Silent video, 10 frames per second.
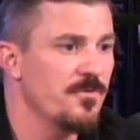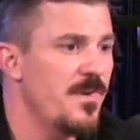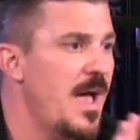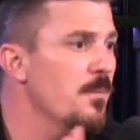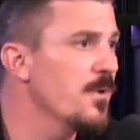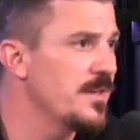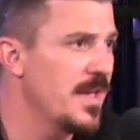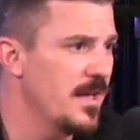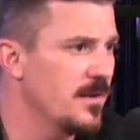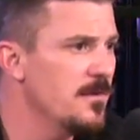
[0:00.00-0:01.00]

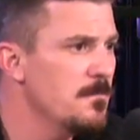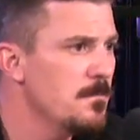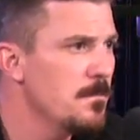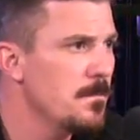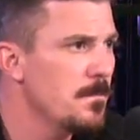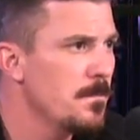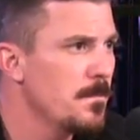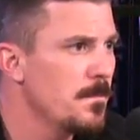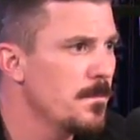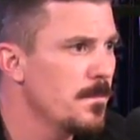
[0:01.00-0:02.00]
fabricated,
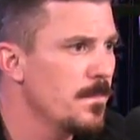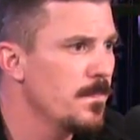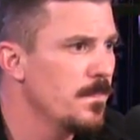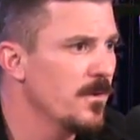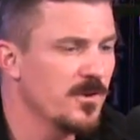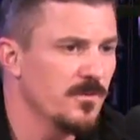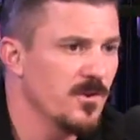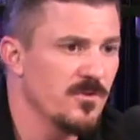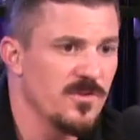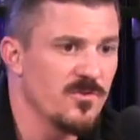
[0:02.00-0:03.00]

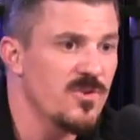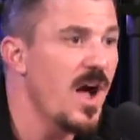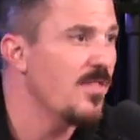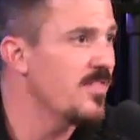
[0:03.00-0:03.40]
they're not